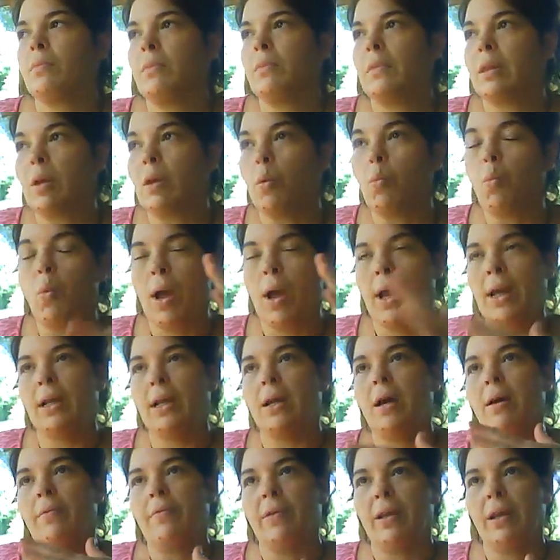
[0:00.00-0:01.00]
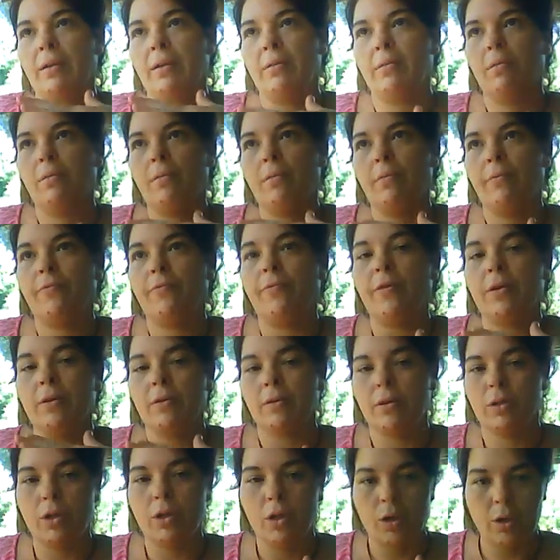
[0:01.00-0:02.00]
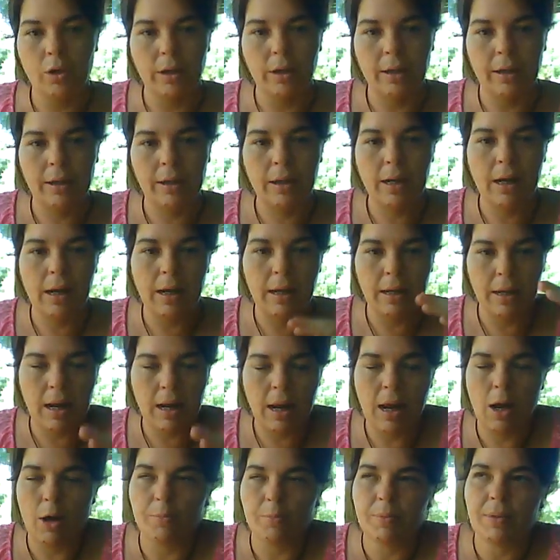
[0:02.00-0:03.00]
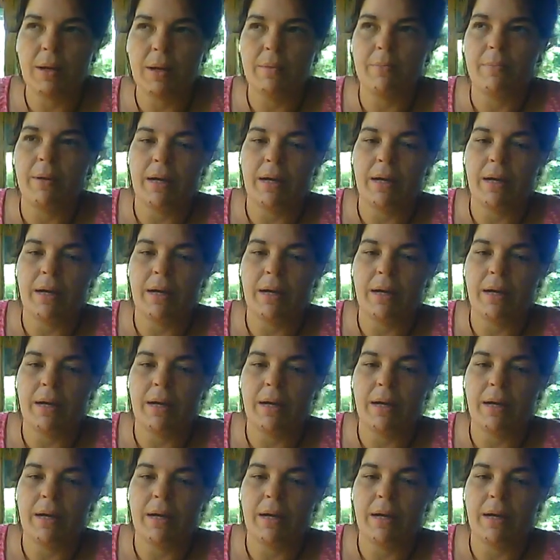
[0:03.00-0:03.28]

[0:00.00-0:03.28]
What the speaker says: the weight of it feels good and helps it.